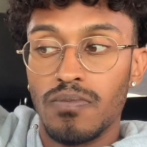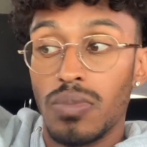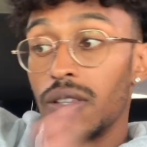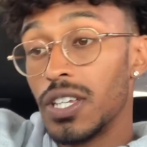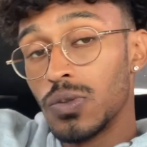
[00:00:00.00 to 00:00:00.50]

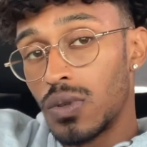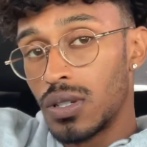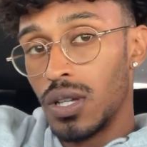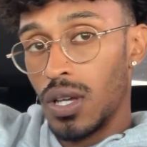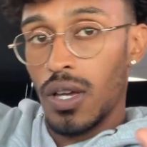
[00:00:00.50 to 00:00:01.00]
But
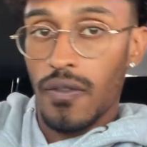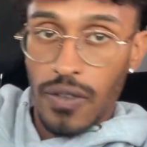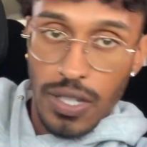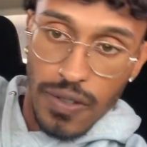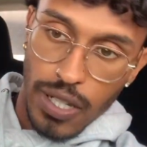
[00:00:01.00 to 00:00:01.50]
for
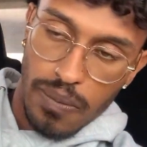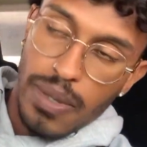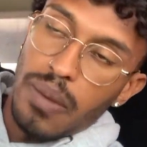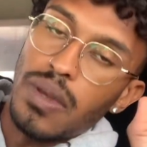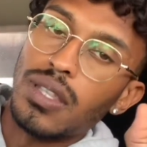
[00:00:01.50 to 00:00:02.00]
this video, I'm
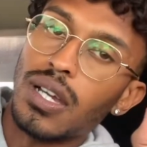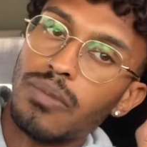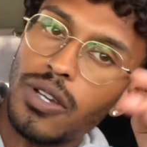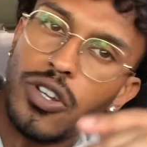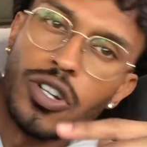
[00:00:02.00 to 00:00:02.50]
mainly talking about your